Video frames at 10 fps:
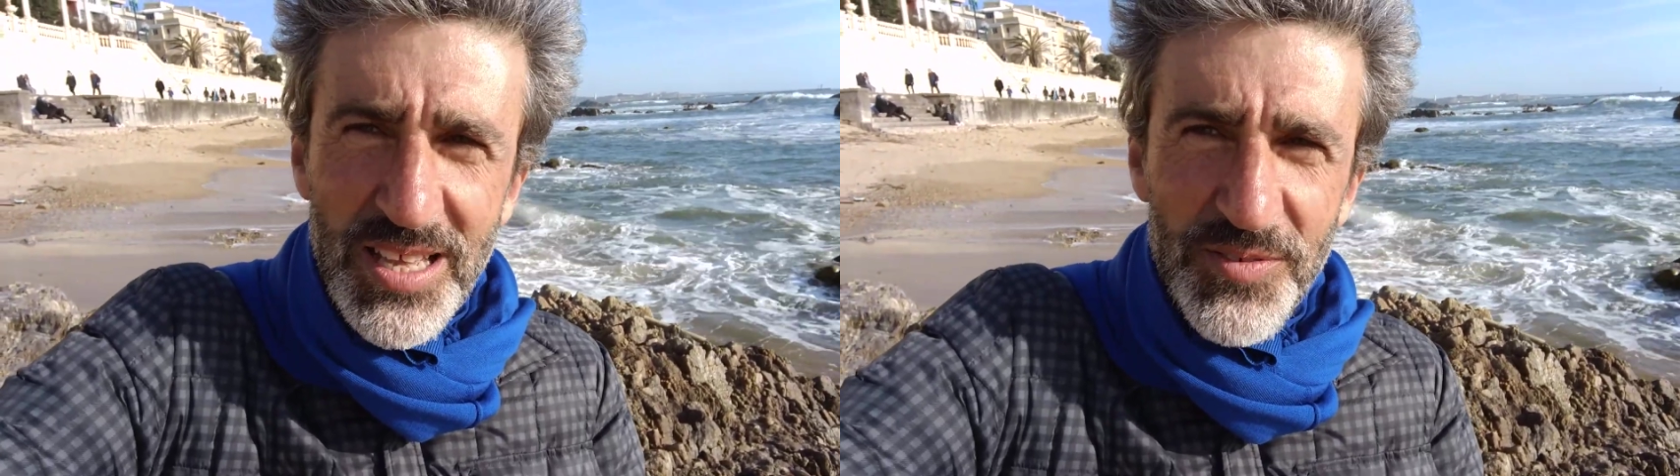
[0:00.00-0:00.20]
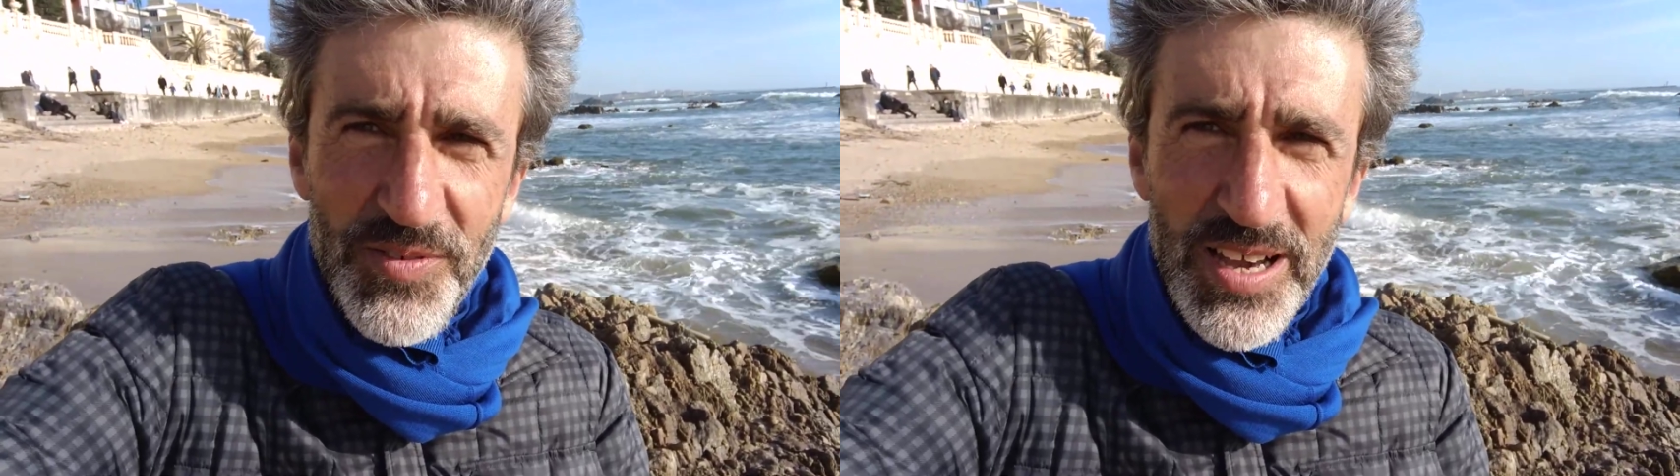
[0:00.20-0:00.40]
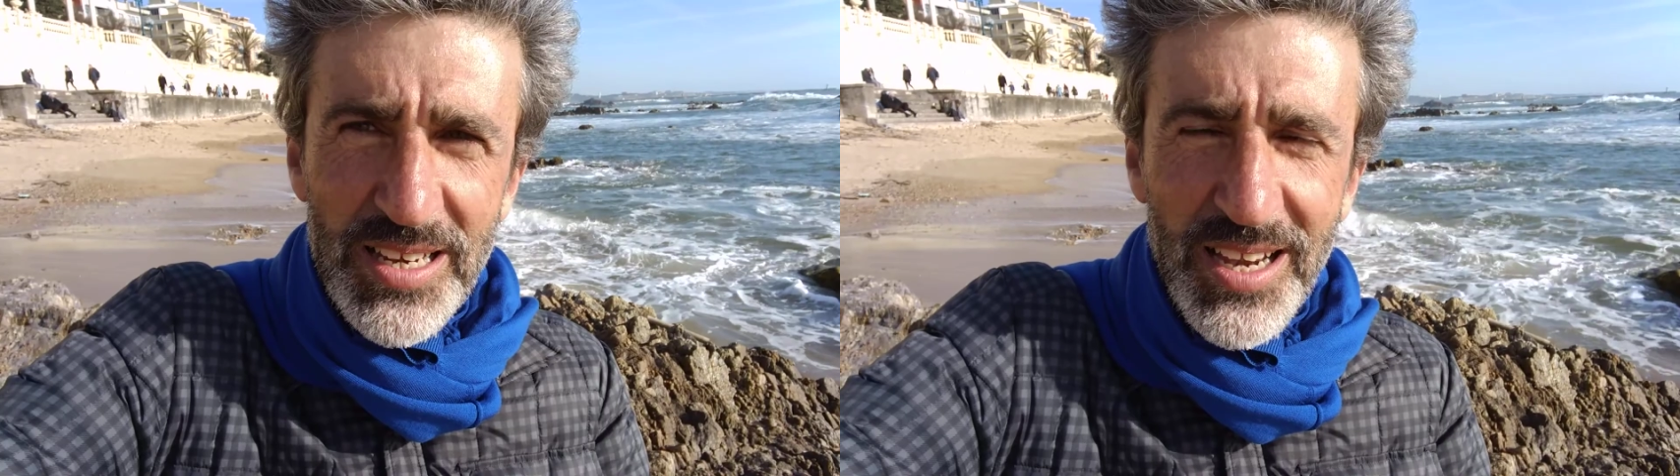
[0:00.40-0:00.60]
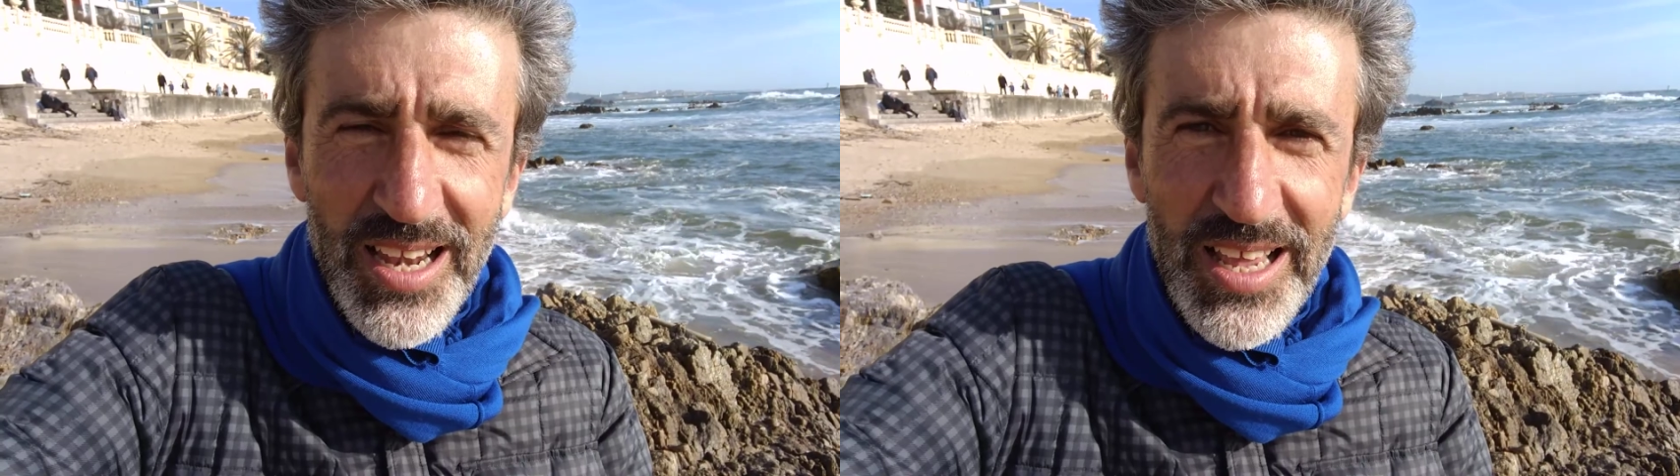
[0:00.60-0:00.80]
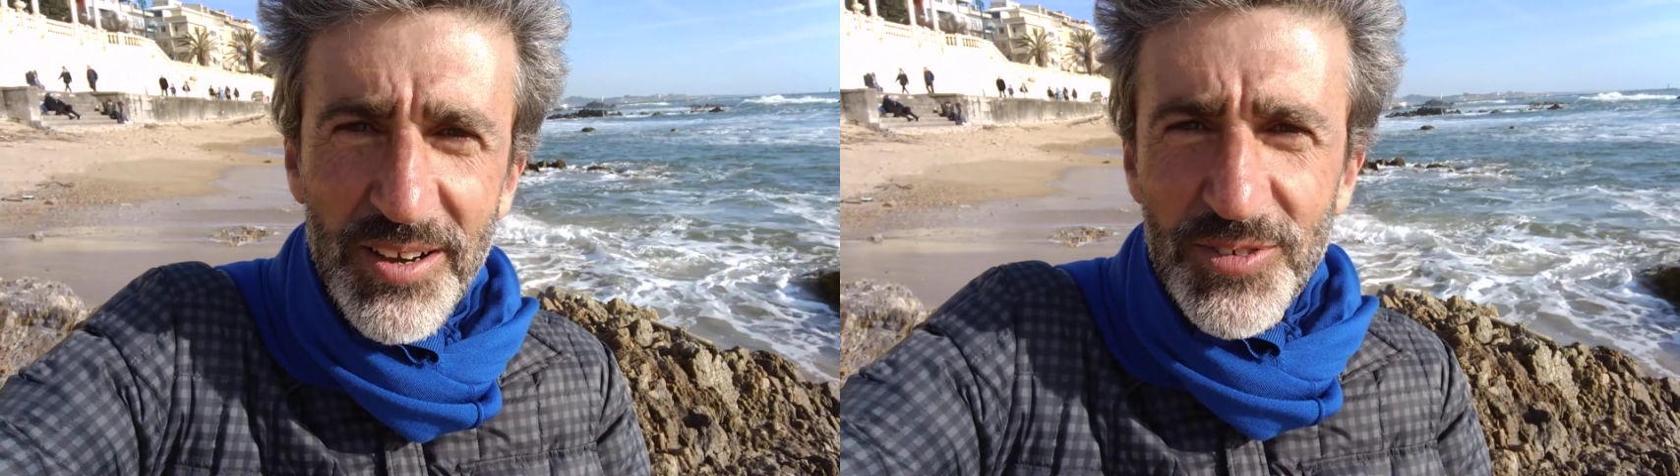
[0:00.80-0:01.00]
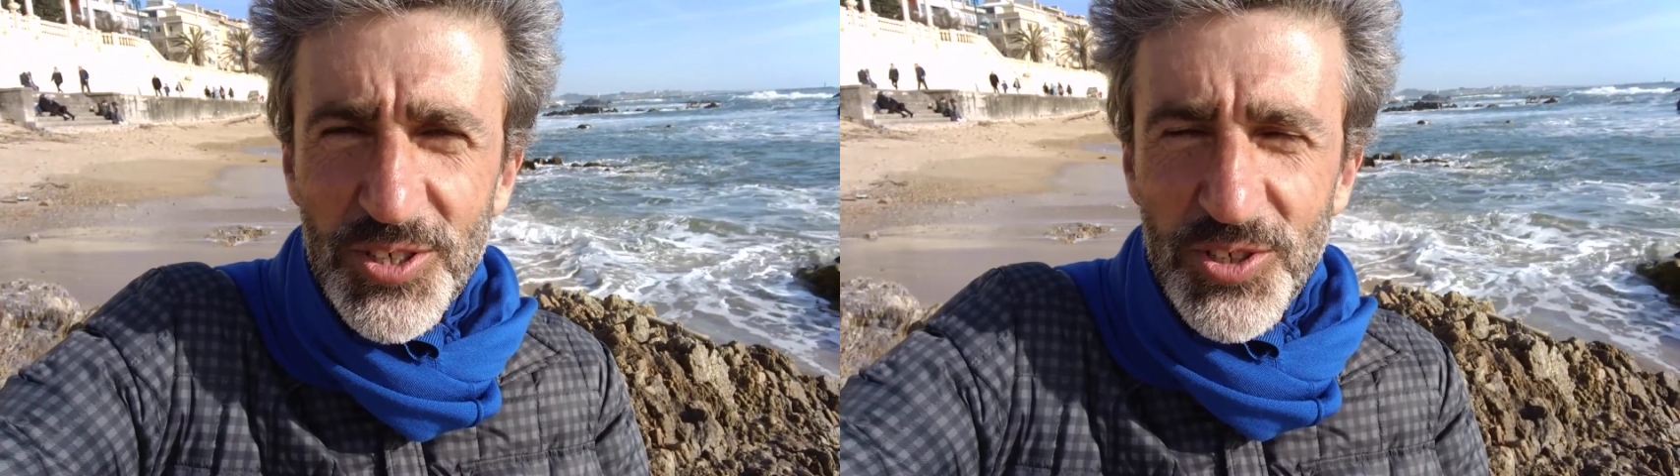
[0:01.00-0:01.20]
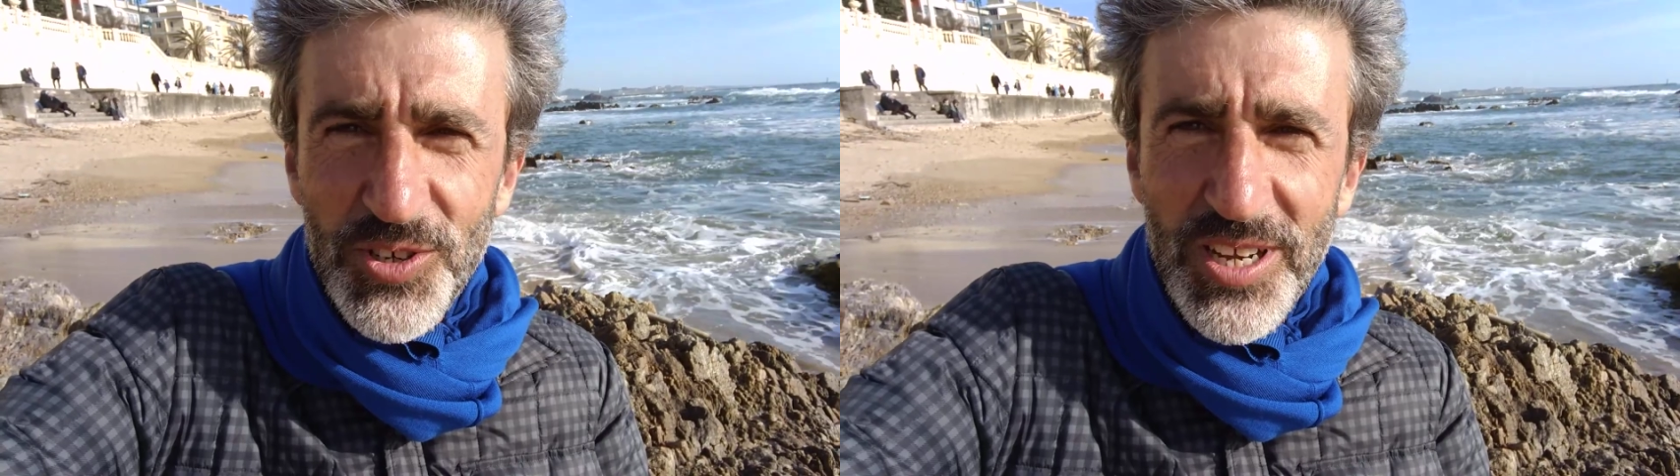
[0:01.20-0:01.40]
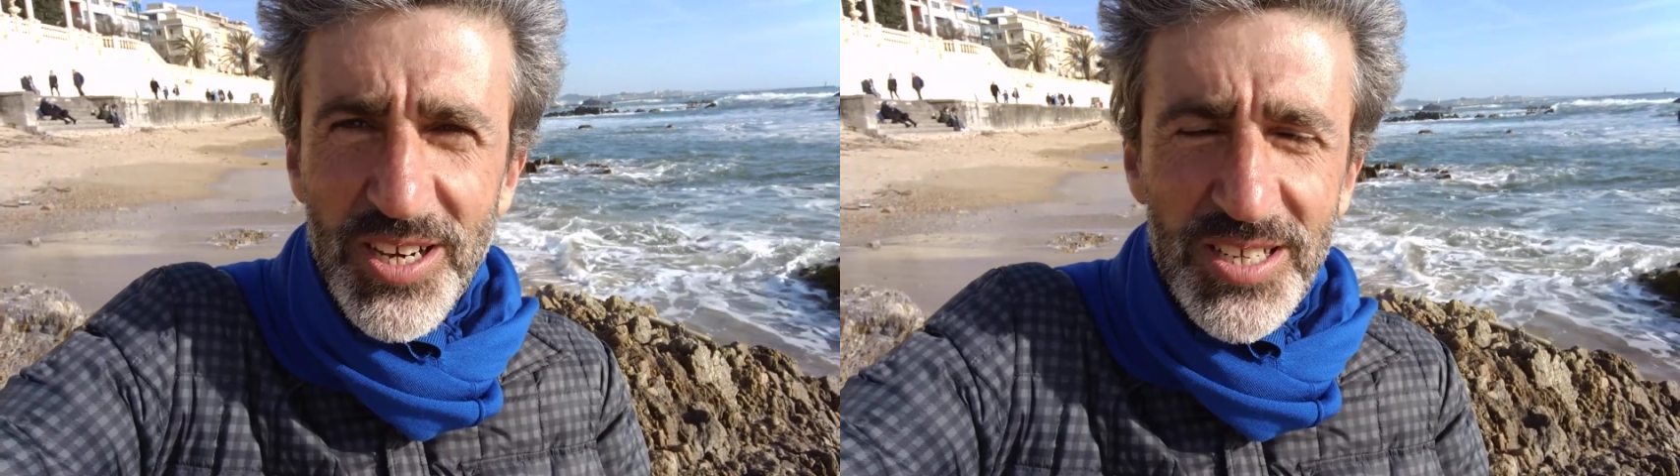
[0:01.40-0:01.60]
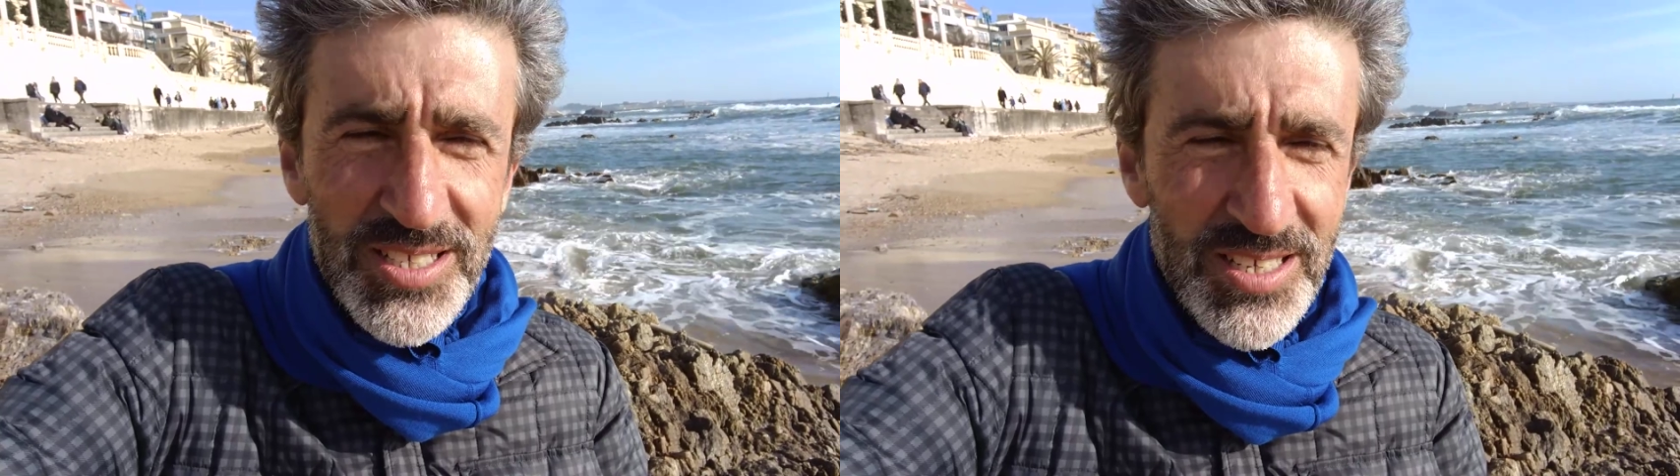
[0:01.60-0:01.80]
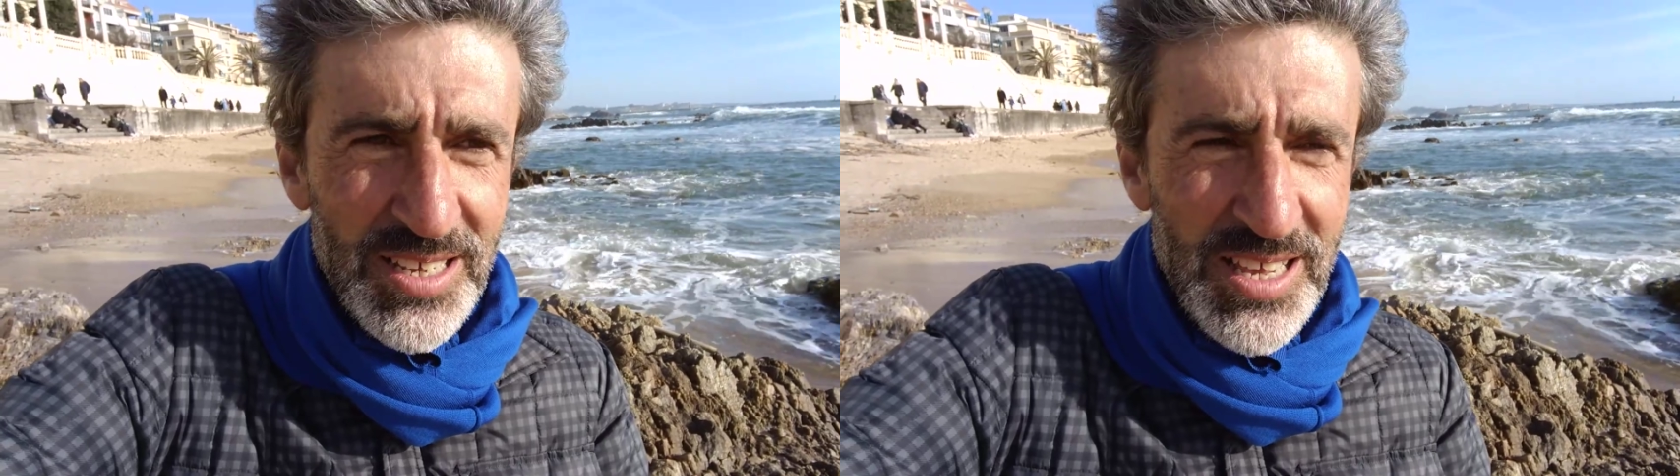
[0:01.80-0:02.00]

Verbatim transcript: that finally, after two years,